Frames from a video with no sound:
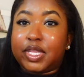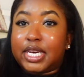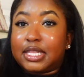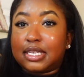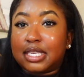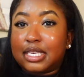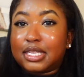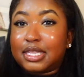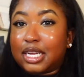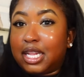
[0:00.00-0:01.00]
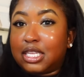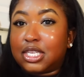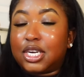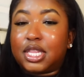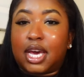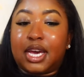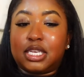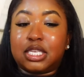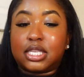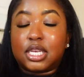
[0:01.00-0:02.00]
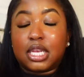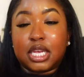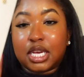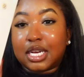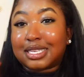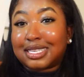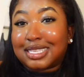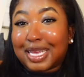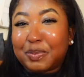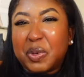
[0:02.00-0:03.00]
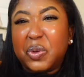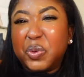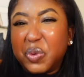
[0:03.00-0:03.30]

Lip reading: Like, this is the cleanser that is a staple.